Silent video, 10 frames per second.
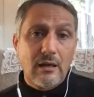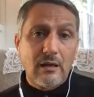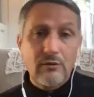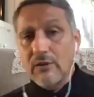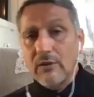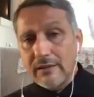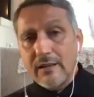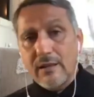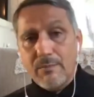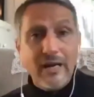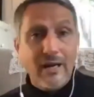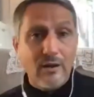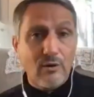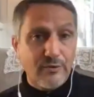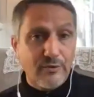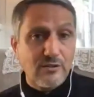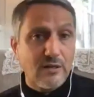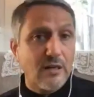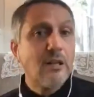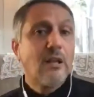onslaught and the power of
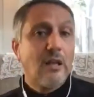Israel.